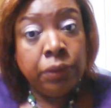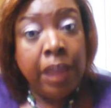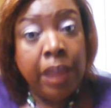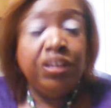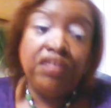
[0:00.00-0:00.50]
it's
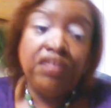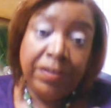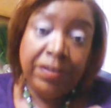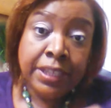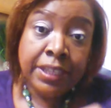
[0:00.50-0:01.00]
50
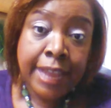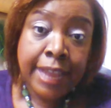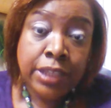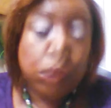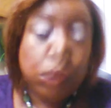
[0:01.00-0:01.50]
cents,
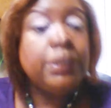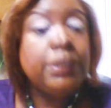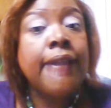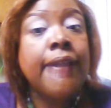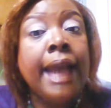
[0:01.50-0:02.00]

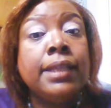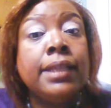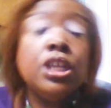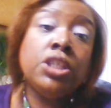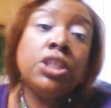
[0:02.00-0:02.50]
$20,
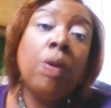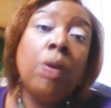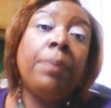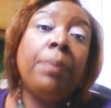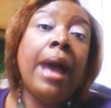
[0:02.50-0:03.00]
soda
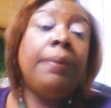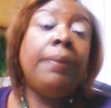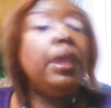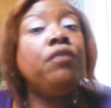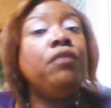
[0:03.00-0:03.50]
pop, loaf
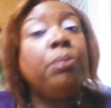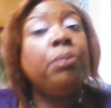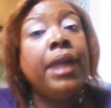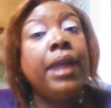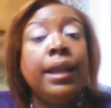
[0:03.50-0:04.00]
of
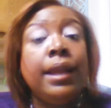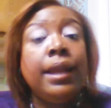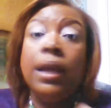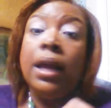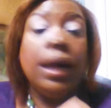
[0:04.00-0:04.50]
bread,
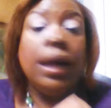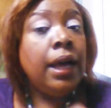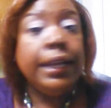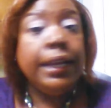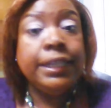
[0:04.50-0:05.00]
honey, it
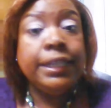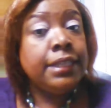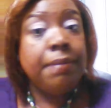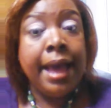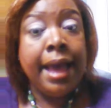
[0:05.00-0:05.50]
doesn't
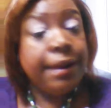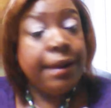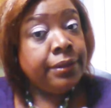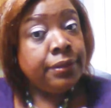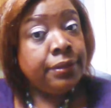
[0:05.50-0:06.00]
matter.
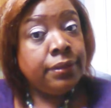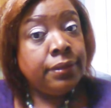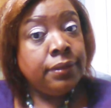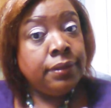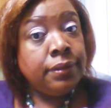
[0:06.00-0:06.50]

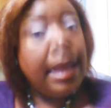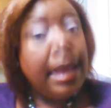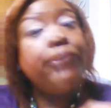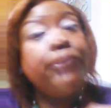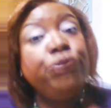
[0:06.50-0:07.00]
How you
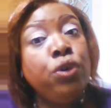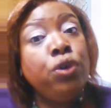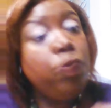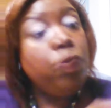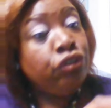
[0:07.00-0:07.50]
doing? What
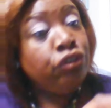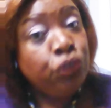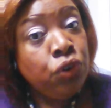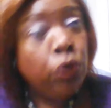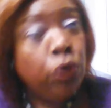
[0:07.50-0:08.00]
you doing?
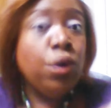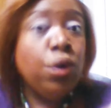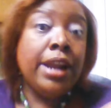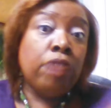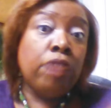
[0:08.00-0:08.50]
Oh, I
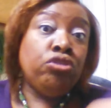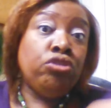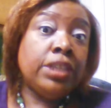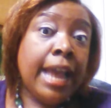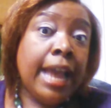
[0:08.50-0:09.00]
noticed you just
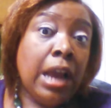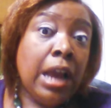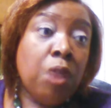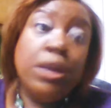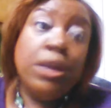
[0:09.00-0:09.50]
got home.
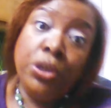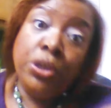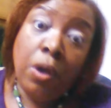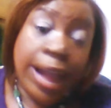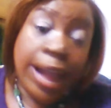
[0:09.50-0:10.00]
You
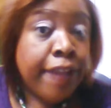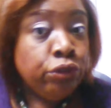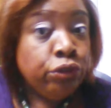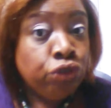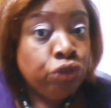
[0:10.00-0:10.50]
okay? You
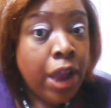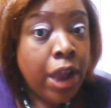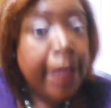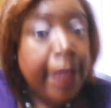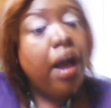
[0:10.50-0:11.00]
straight?
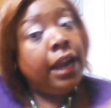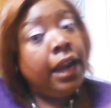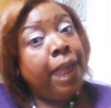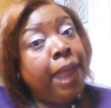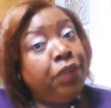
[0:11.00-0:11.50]
Oh, can I help you
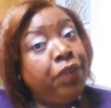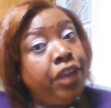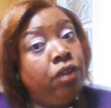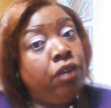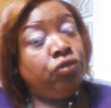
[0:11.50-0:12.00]
carry your
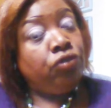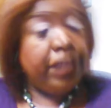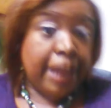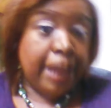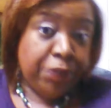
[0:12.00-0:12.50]
groceries in? Can I help
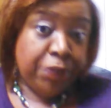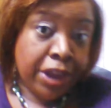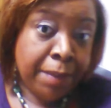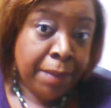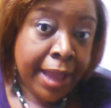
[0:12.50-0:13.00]
you carry your
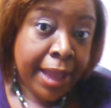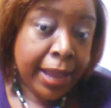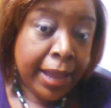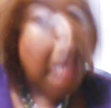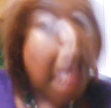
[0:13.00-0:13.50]
bag in?
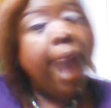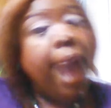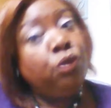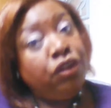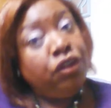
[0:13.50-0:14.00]
I was wondering if
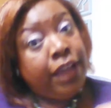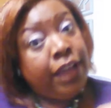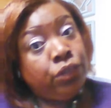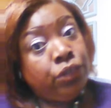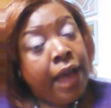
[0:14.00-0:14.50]
you got
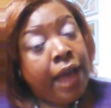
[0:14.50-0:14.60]
$2.